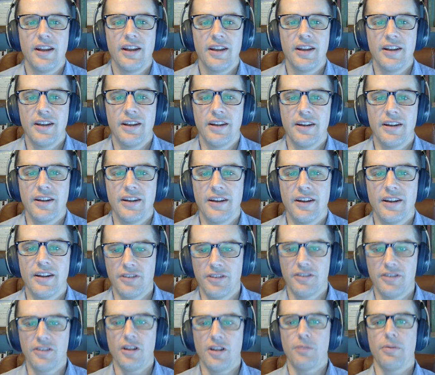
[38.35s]
And
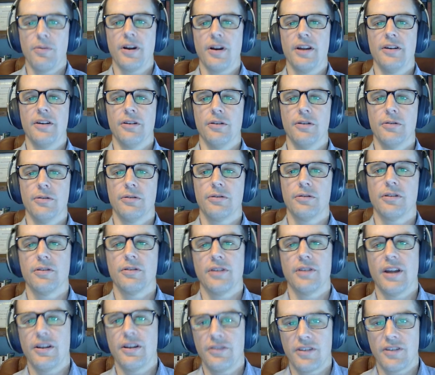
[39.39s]
this is all brand new. So
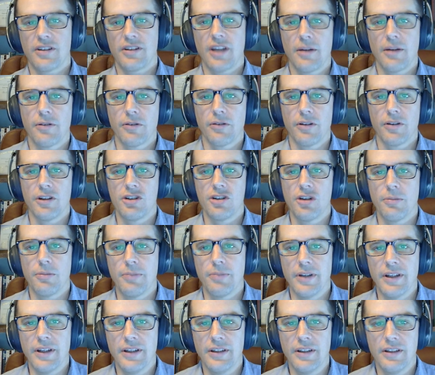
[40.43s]
now's the time to really
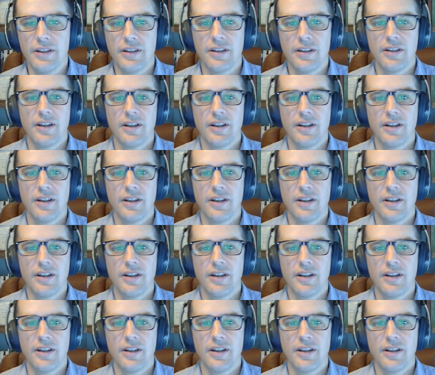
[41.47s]
jump in.